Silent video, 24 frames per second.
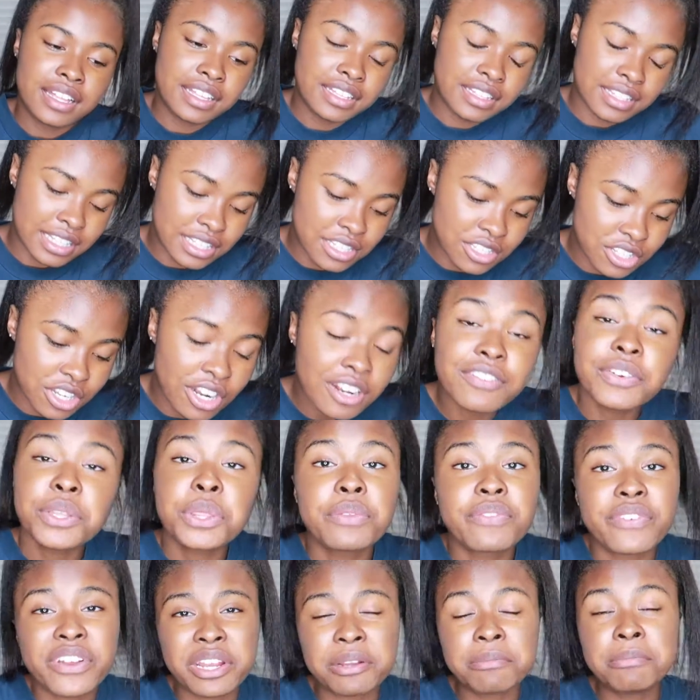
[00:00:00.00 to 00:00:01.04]
Let's start from
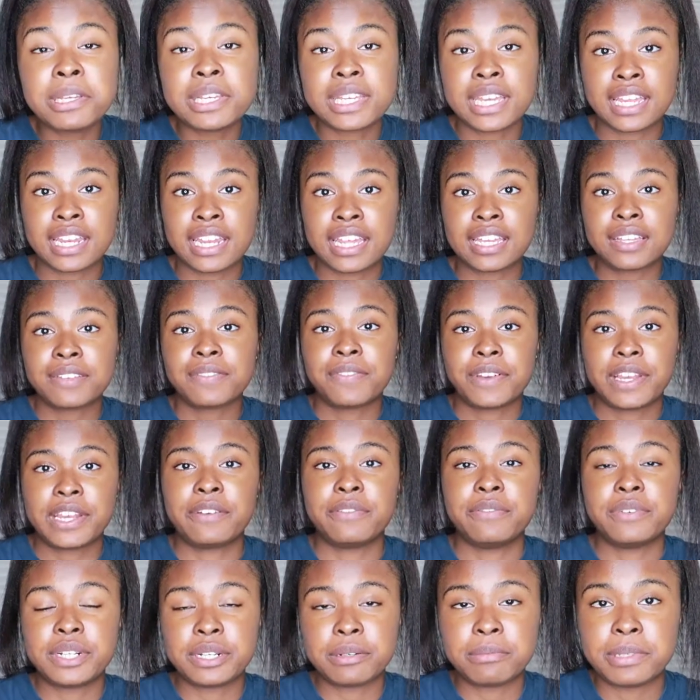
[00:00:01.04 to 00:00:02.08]
the very beginning,
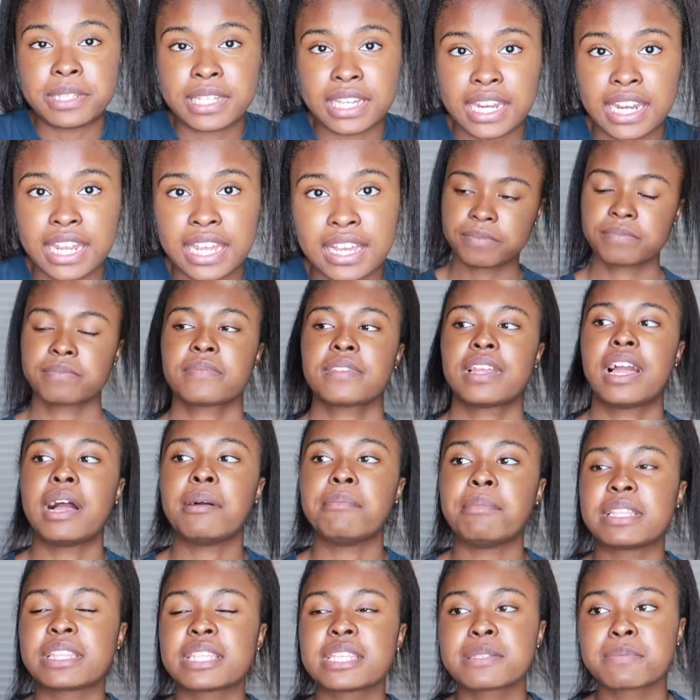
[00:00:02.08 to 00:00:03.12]
very beginning. I
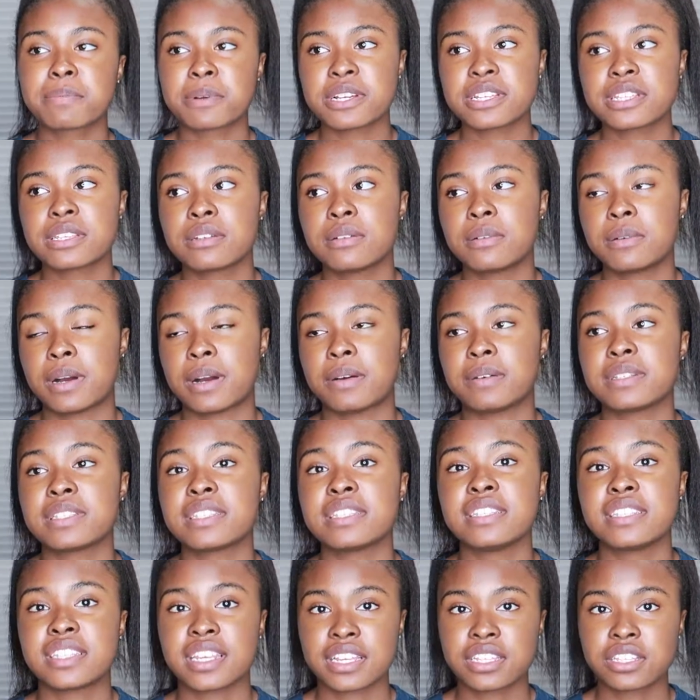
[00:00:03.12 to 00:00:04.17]
met this person when I was
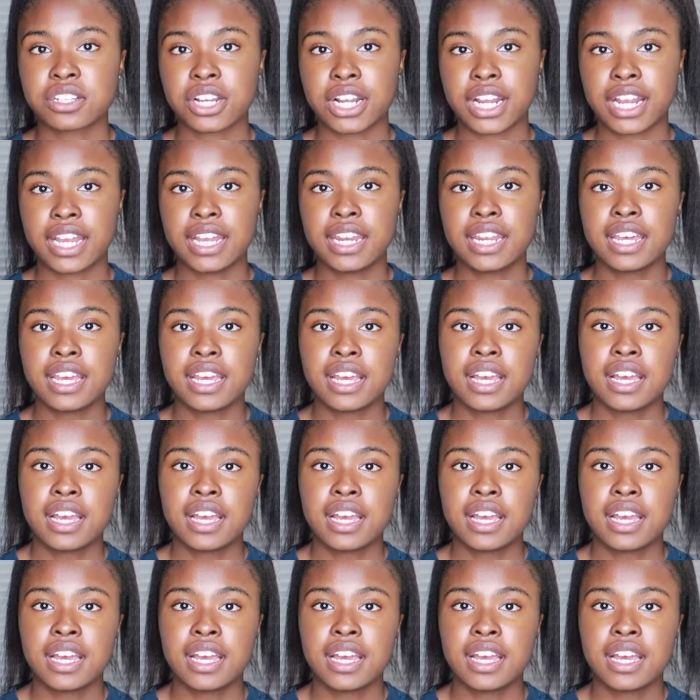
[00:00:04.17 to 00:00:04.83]
in 6th grade.